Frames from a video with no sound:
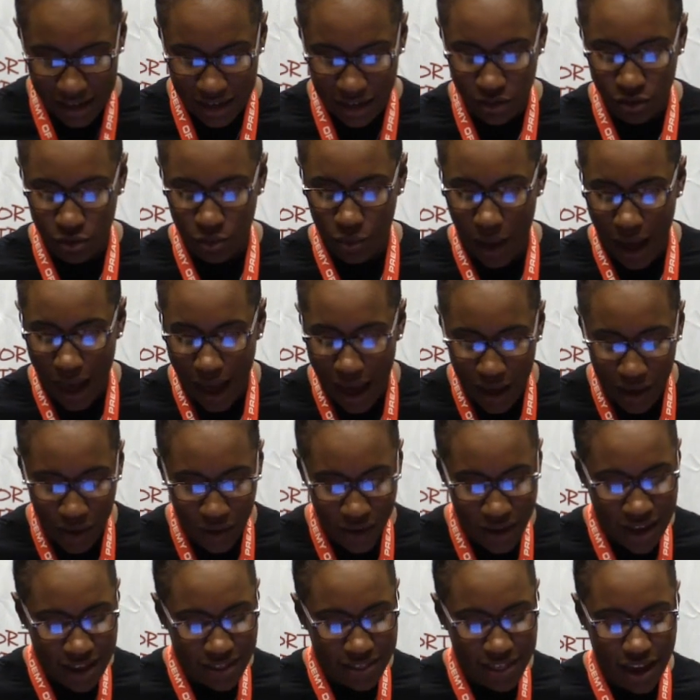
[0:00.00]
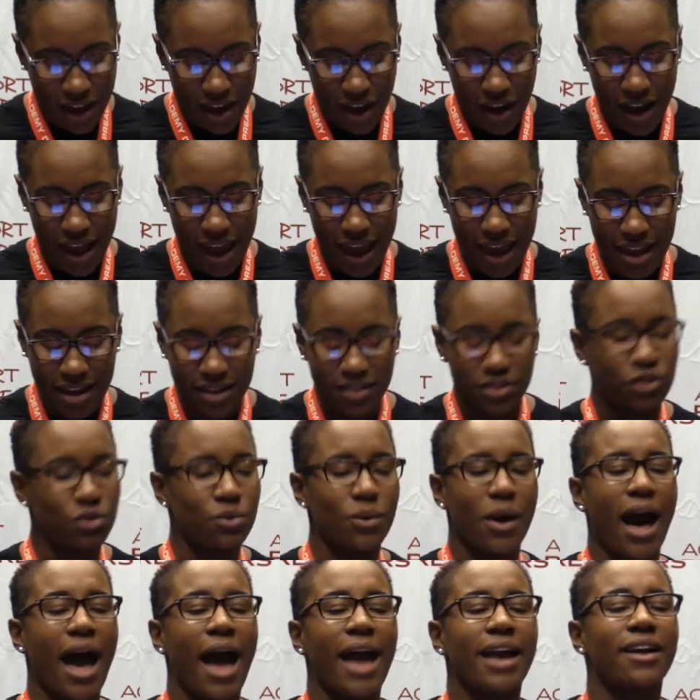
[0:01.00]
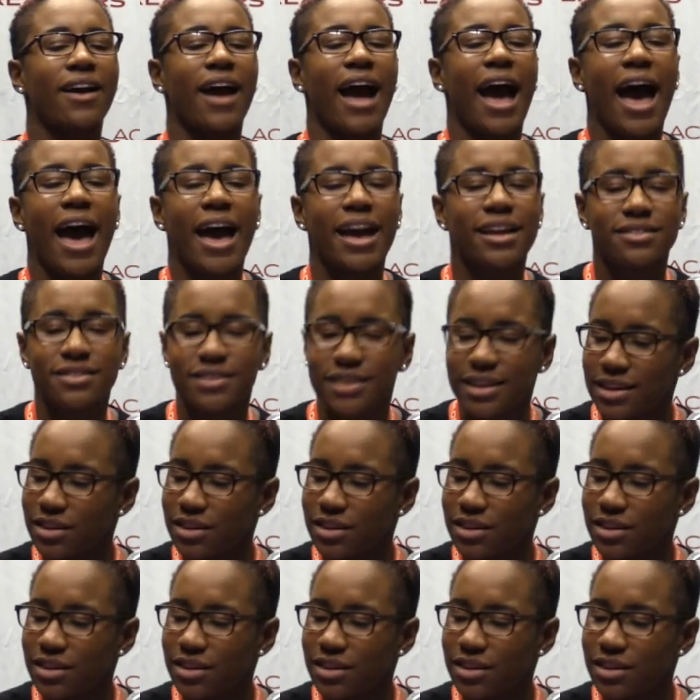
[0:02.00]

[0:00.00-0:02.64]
it is while they are headed to higher heights,